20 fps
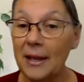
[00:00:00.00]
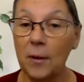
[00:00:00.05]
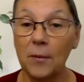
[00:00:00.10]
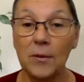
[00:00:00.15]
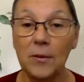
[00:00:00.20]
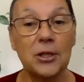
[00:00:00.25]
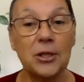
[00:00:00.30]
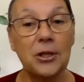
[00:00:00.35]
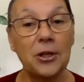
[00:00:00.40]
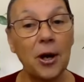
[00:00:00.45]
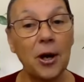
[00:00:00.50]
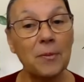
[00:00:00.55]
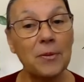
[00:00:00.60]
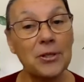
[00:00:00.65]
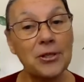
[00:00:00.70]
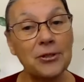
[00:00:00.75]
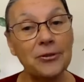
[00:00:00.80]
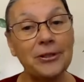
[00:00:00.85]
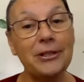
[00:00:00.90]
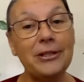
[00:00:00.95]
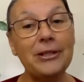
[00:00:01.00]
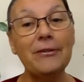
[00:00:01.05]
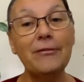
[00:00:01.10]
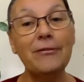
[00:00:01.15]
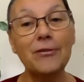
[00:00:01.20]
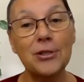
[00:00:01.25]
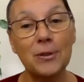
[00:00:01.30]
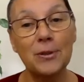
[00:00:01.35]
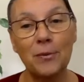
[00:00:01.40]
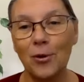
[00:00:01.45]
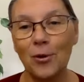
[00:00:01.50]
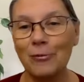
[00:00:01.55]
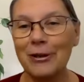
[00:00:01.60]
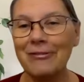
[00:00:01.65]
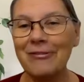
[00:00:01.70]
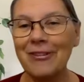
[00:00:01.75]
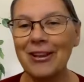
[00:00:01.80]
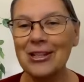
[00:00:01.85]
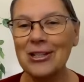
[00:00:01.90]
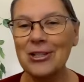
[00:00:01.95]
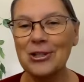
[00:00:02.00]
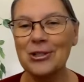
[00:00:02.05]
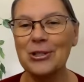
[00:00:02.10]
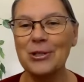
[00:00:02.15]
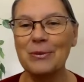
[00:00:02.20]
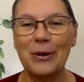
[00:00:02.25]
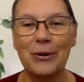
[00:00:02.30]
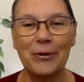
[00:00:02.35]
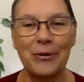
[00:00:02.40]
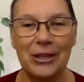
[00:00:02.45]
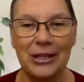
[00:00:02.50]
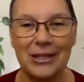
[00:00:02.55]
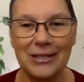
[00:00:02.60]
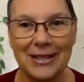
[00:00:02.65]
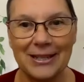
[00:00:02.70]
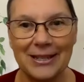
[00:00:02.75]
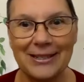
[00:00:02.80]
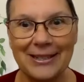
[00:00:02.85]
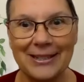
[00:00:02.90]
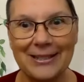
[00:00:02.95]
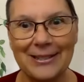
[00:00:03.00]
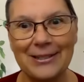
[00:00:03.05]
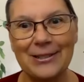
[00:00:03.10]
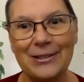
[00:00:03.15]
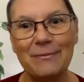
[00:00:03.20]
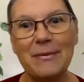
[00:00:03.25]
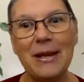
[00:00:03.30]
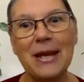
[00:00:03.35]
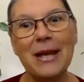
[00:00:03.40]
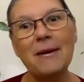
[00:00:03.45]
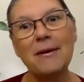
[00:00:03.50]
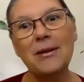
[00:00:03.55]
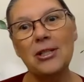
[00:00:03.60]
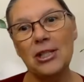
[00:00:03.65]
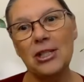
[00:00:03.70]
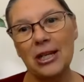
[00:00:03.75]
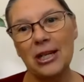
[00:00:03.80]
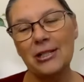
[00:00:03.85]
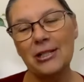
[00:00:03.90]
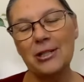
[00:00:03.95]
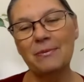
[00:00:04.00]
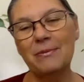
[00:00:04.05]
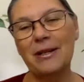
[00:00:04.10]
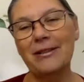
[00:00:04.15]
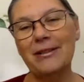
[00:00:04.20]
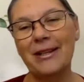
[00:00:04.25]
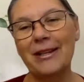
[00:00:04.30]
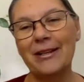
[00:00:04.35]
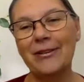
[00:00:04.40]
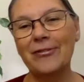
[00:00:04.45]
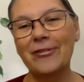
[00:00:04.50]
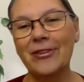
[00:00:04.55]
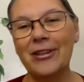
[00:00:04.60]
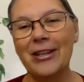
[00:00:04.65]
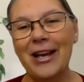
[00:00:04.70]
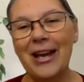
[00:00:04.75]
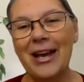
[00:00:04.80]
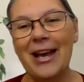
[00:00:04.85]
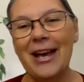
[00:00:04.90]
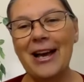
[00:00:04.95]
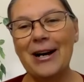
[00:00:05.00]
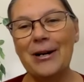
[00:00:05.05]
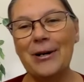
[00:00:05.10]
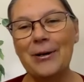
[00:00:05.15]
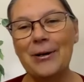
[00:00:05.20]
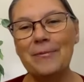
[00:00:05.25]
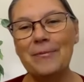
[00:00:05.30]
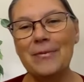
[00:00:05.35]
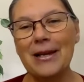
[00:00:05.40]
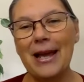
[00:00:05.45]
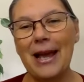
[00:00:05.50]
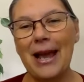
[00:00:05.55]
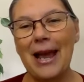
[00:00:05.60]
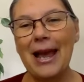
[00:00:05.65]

was a good opportunity for some more reflections about things I needed to change in my life. And